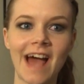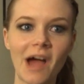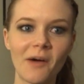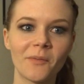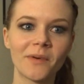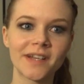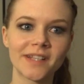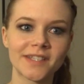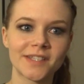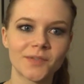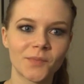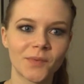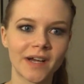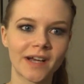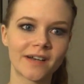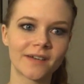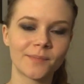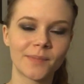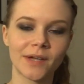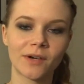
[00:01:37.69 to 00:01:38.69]
I wanted to
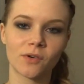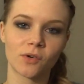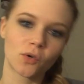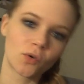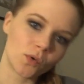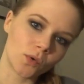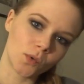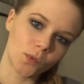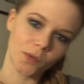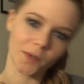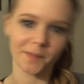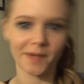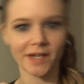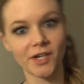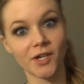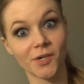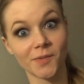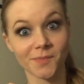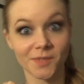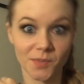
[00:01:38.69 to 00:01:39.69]
wear it, be all cool, wear my
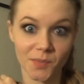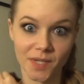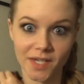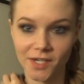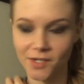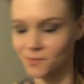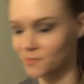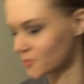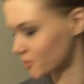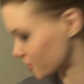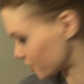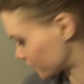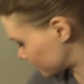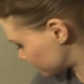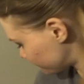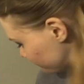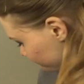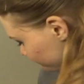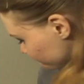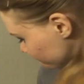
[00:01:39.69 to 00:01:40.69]
Gnome Sweet Gnome
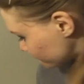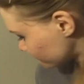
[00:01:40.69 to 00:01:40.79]
shirt